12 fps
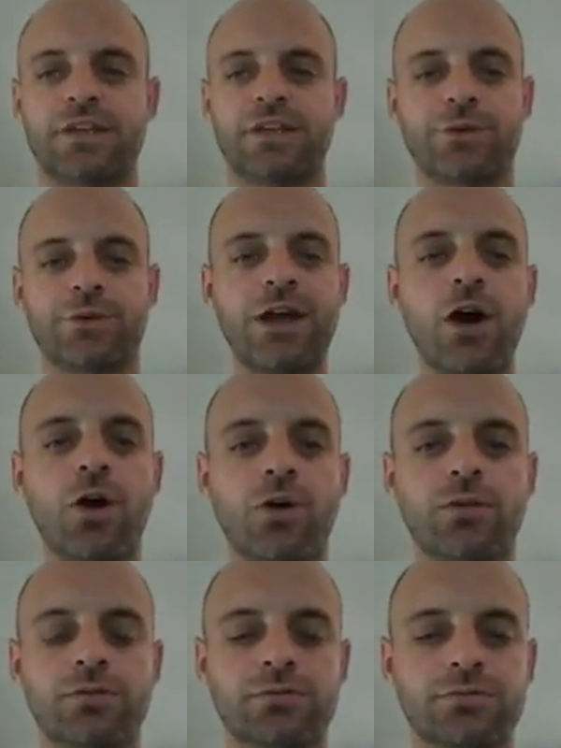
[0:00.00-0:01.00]
here we go.
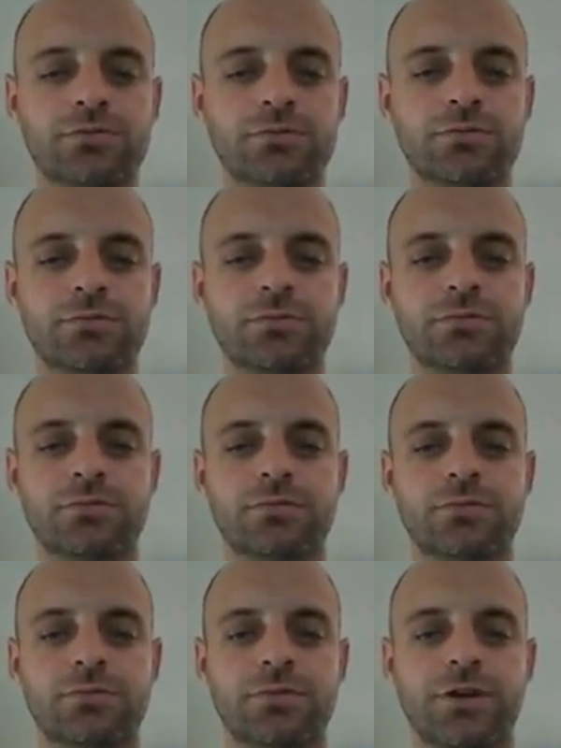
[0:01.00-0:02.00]

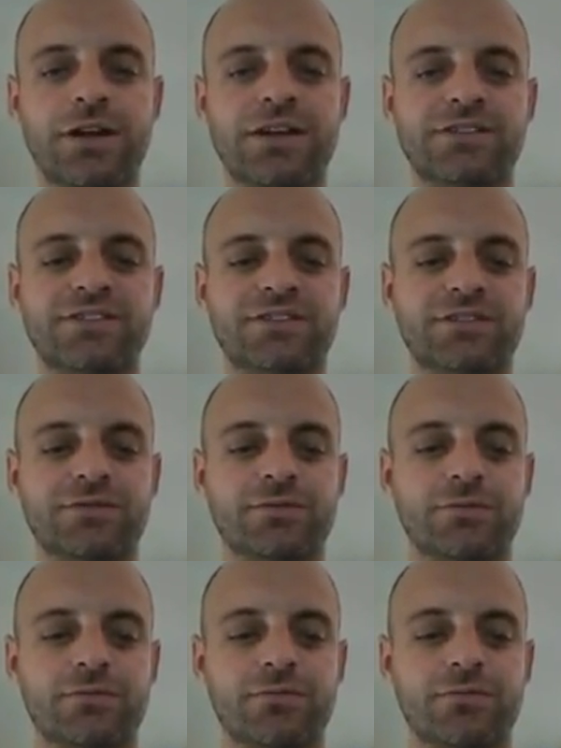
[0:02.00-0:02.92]
Here it is.